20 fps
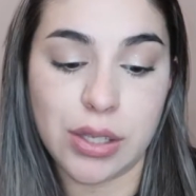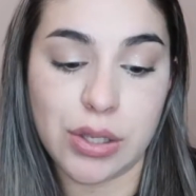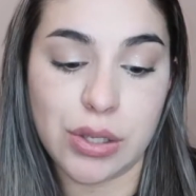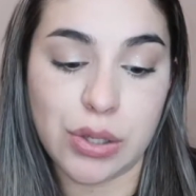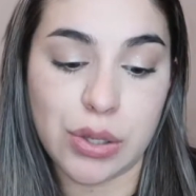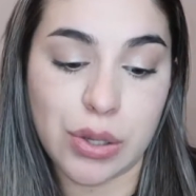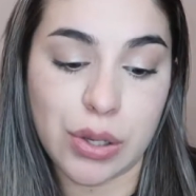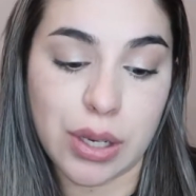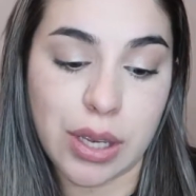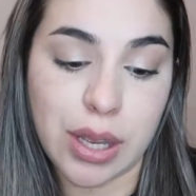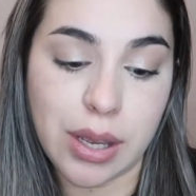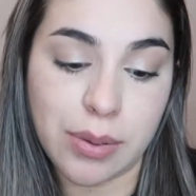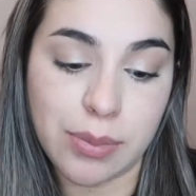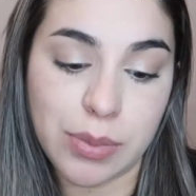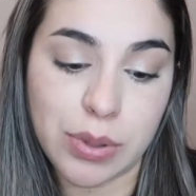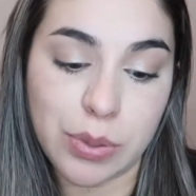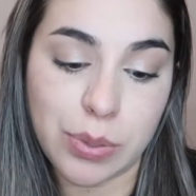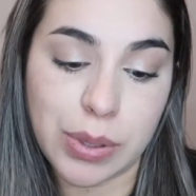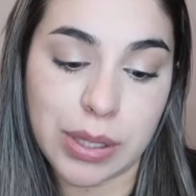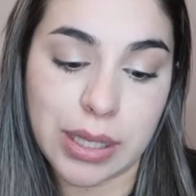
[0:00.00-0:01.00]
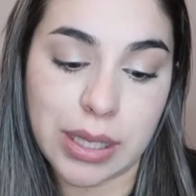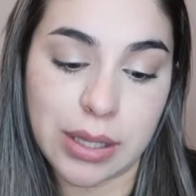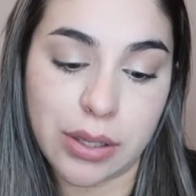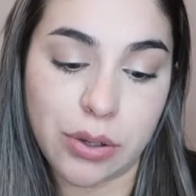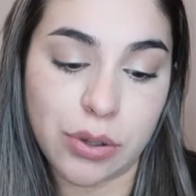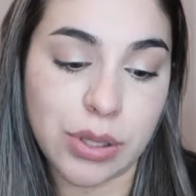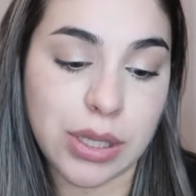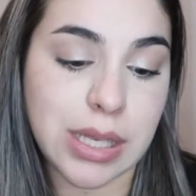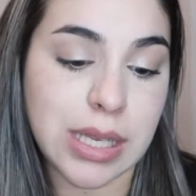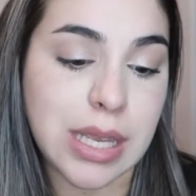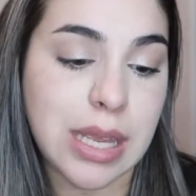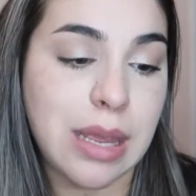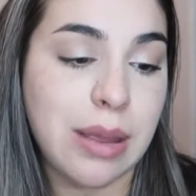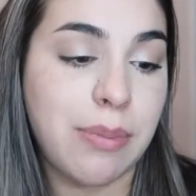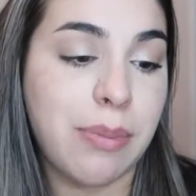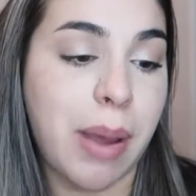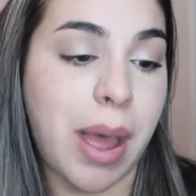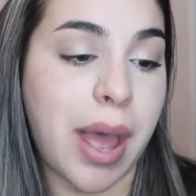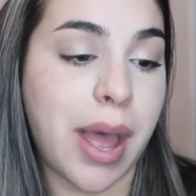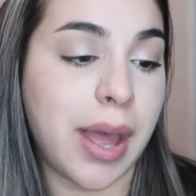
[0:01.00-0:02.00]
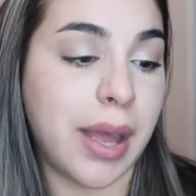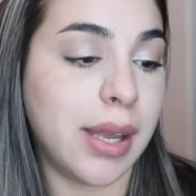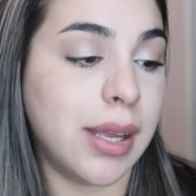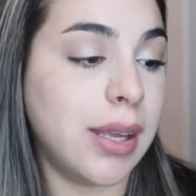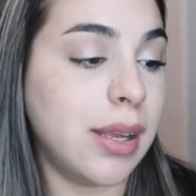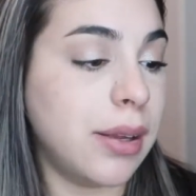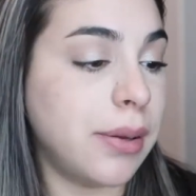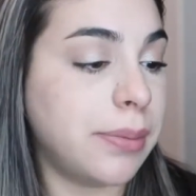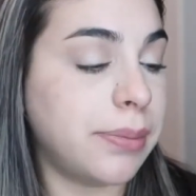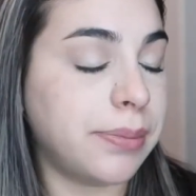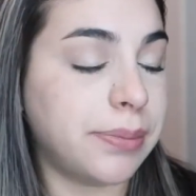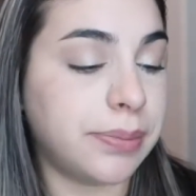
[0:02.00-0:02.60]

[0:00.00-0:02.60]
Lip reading: So it comes with a little tea bag.